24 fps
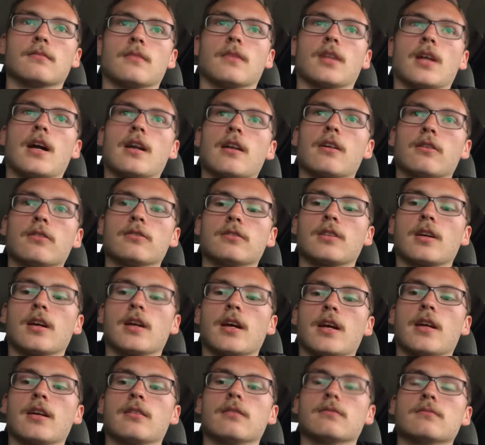that it'll
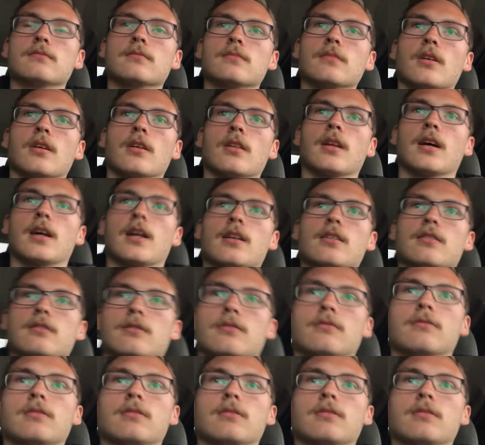take, or that you